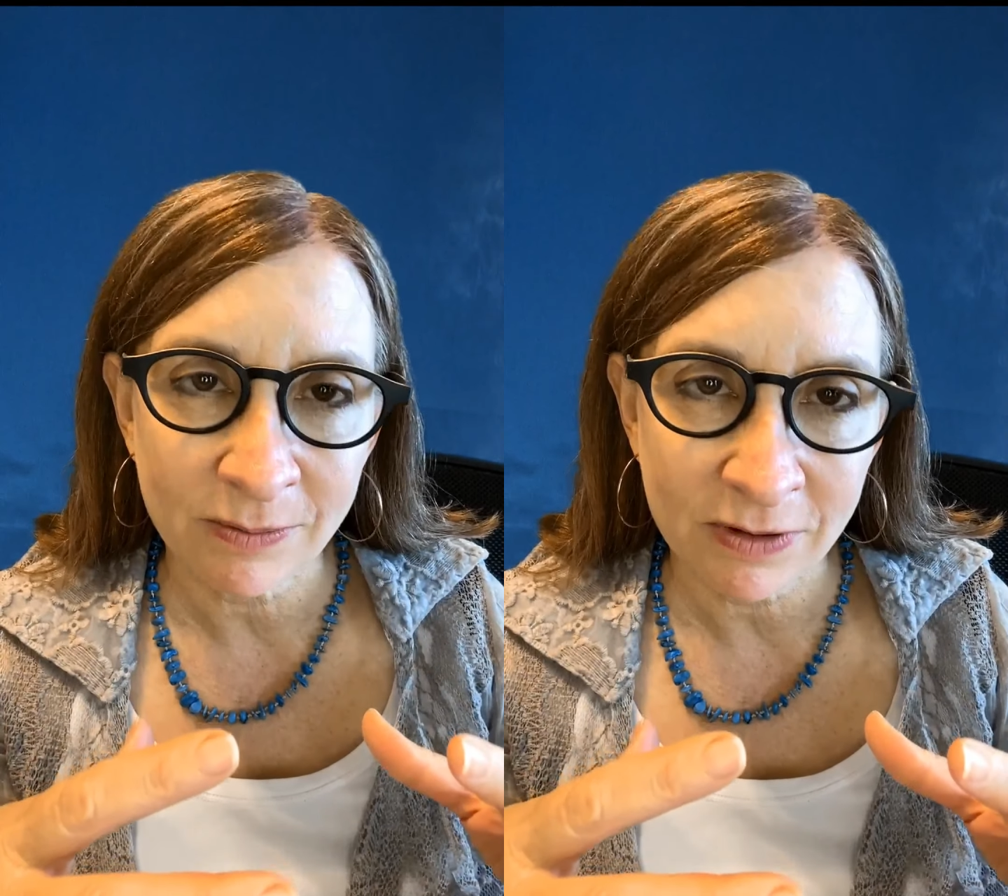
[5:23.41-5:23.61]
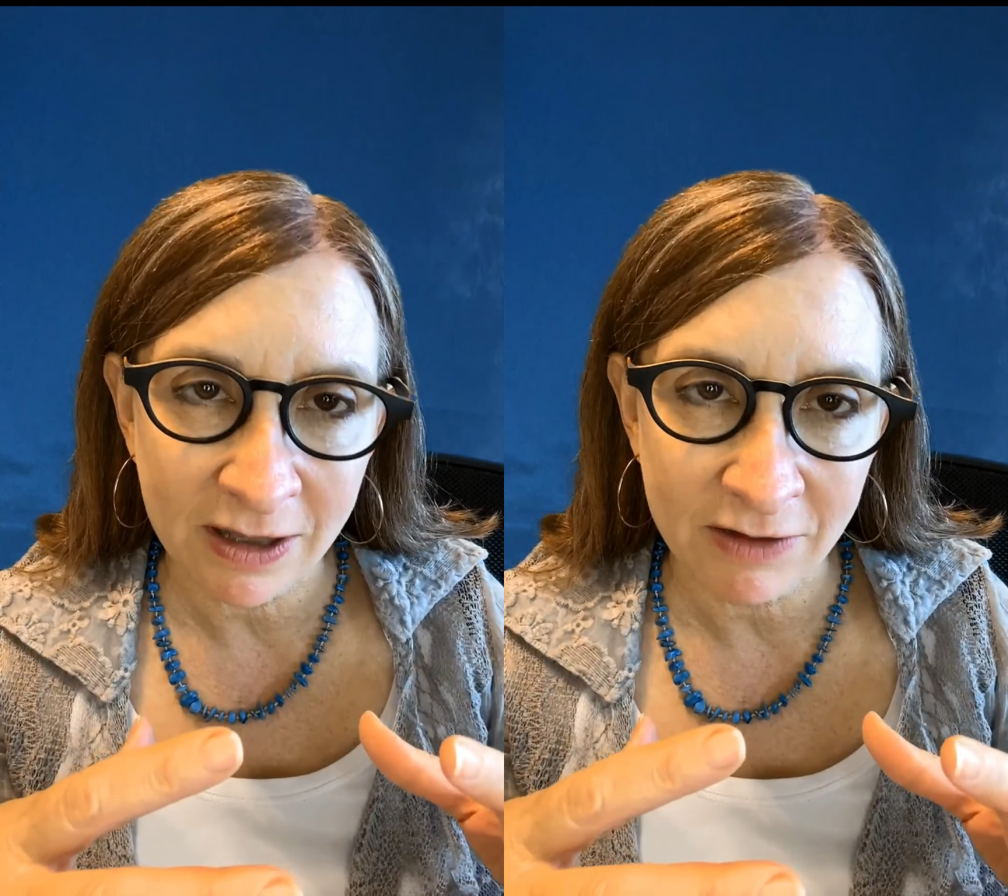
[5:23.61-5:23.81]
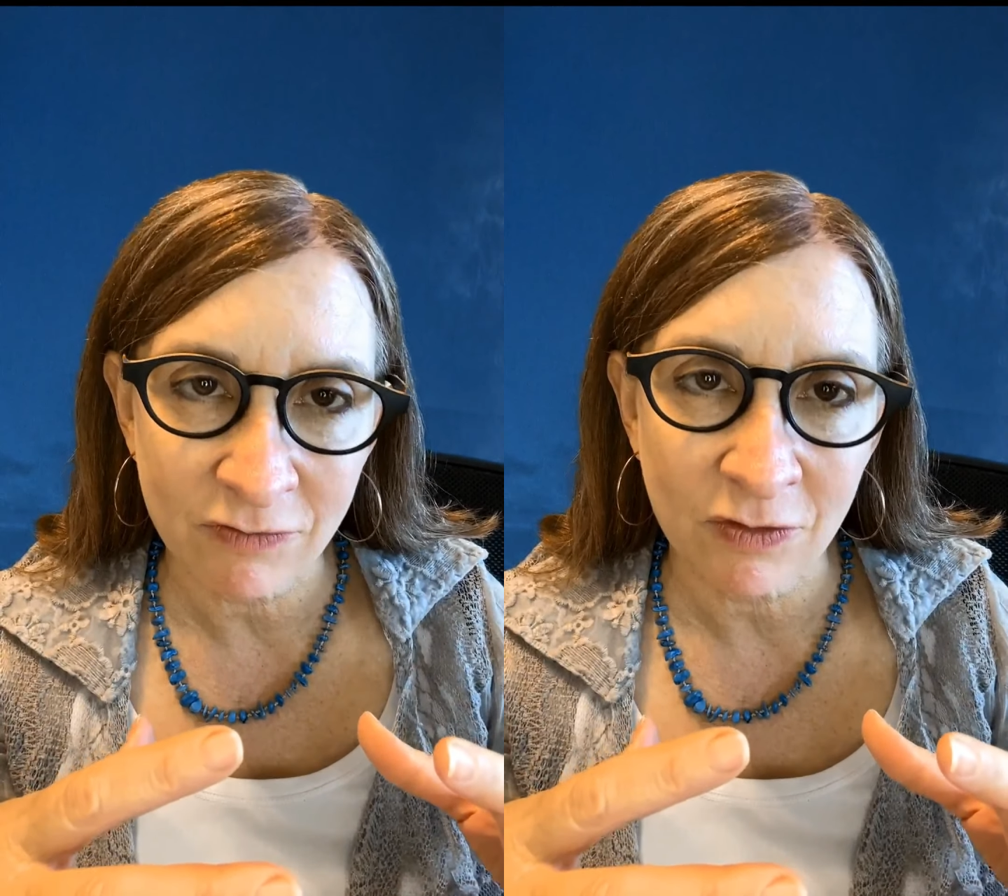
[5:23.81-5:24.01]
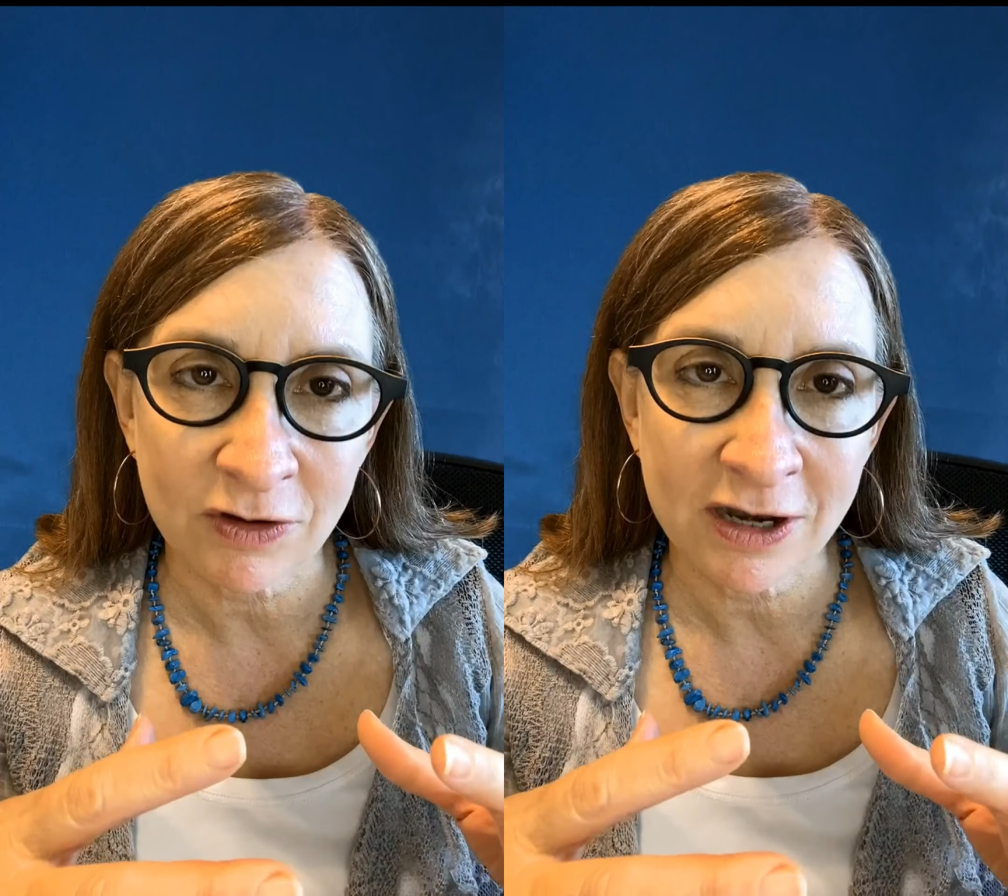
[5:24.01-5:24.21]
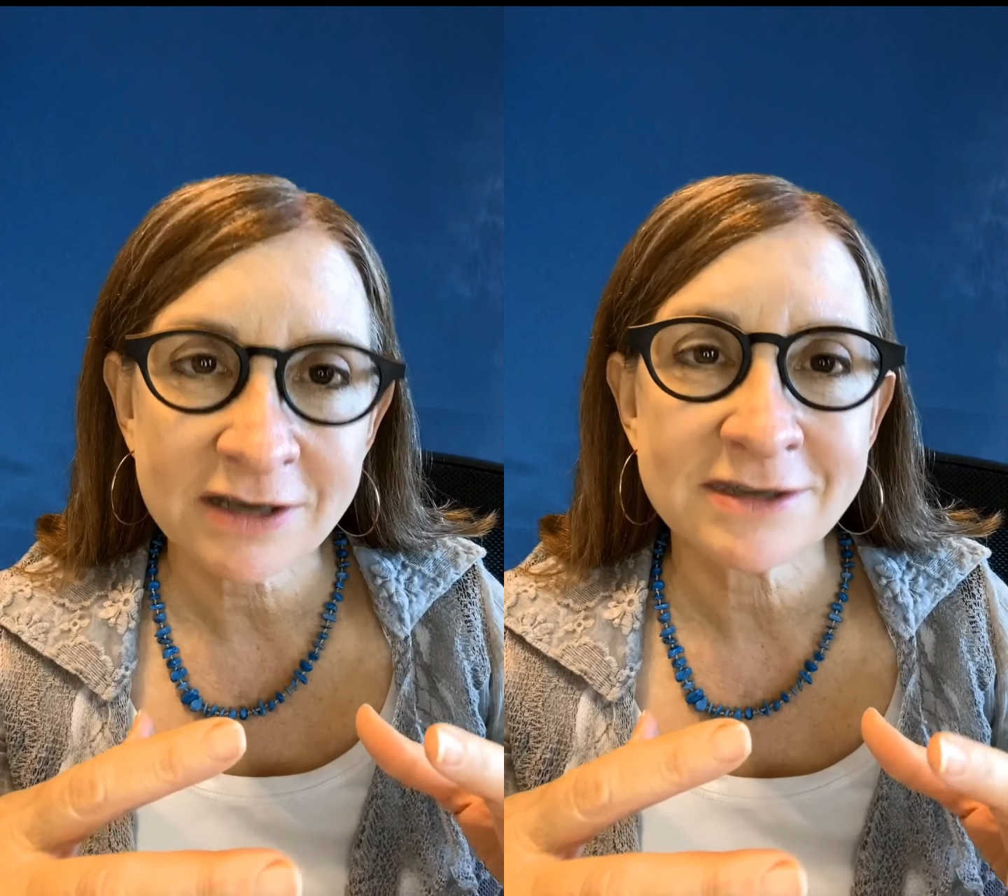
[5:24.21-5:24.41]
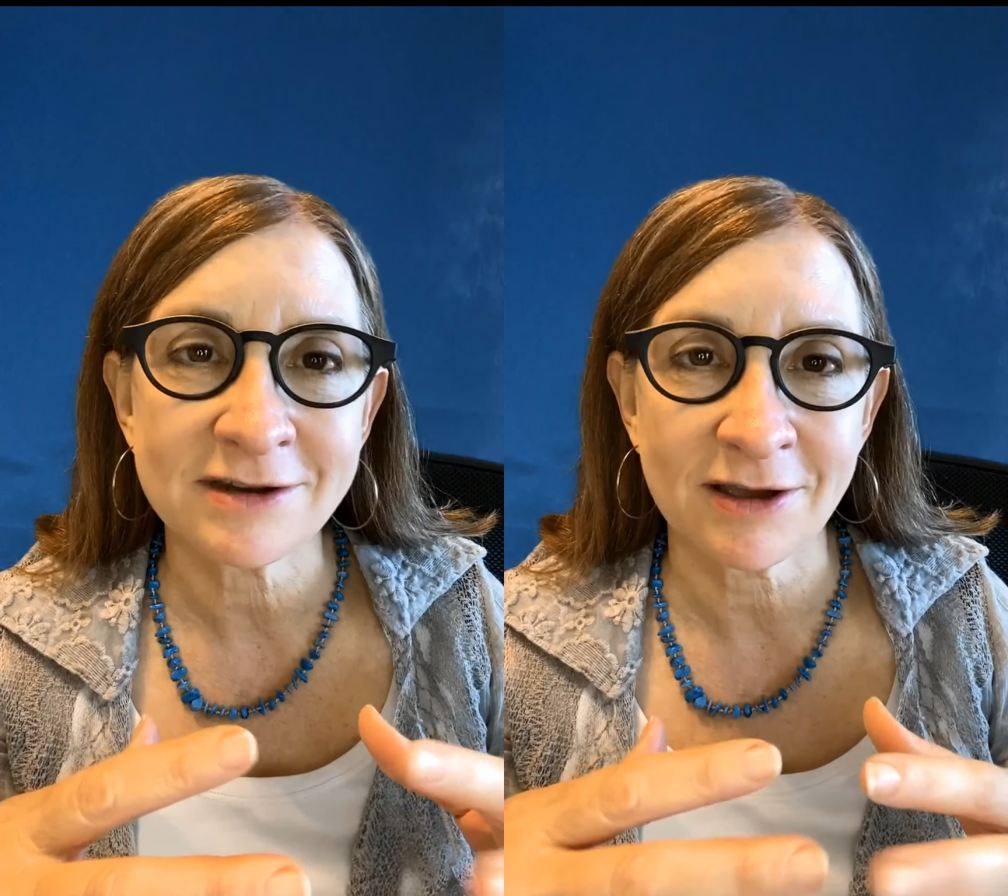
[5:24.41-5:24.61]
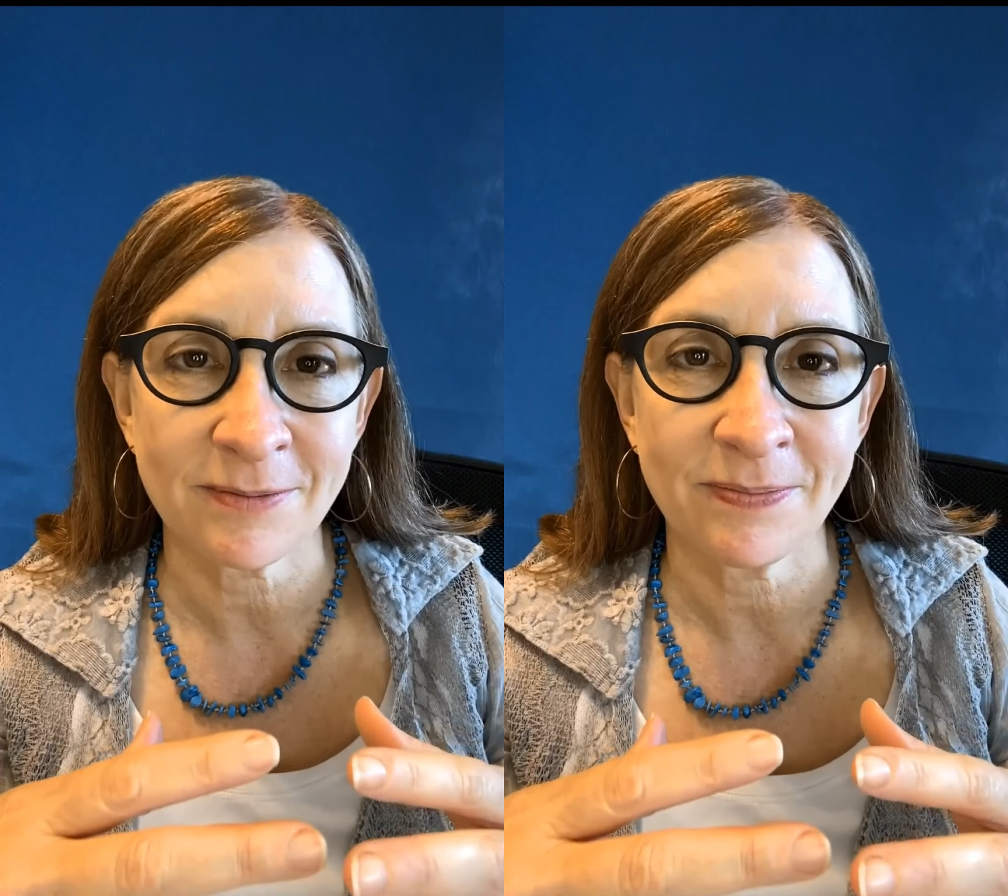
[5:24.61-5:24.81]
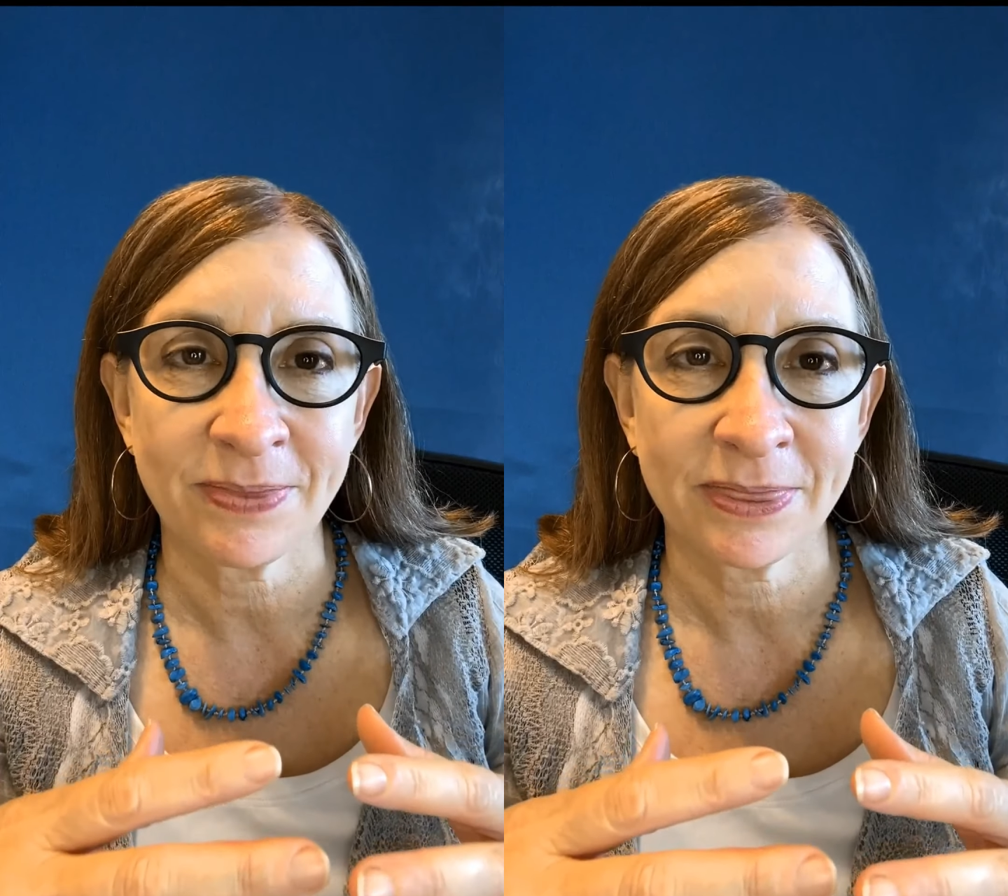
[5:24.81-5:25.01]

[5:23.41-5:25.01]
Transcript: behavior next time.